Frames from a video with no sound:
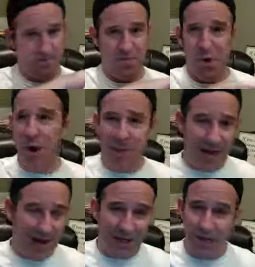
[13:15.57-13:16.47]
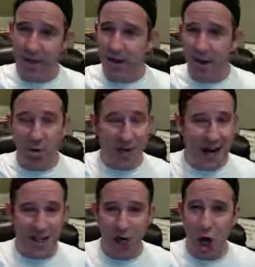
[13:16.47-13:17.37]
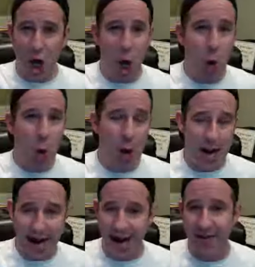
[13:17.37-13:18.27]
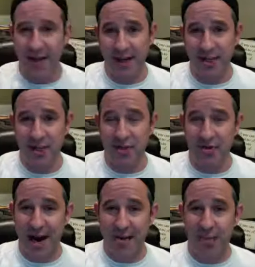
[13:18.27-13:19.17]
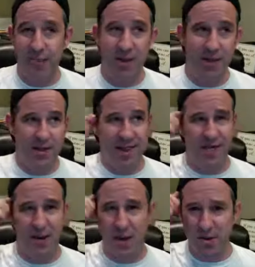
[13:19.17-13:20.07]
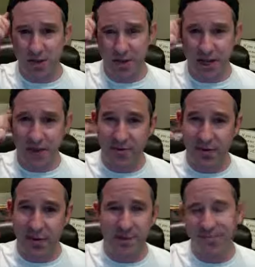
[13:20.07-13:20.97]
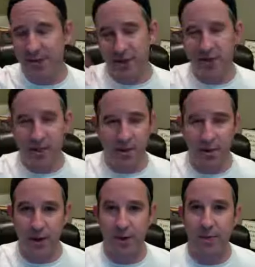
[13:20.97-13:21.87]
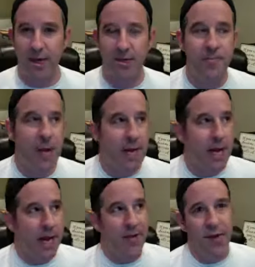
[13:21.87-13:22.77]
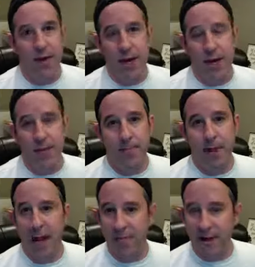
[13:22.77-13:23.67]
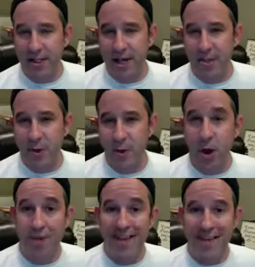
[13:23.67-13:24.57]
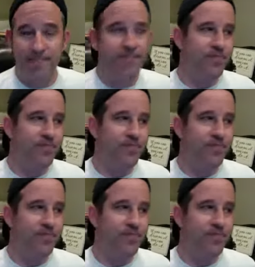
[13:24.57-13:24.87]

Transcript: No obligation, no catch, no nothing. Just grab it. 6 videos I put together for students. You'll see the whole thing on the page. And then the live events that I'm doing on my dime.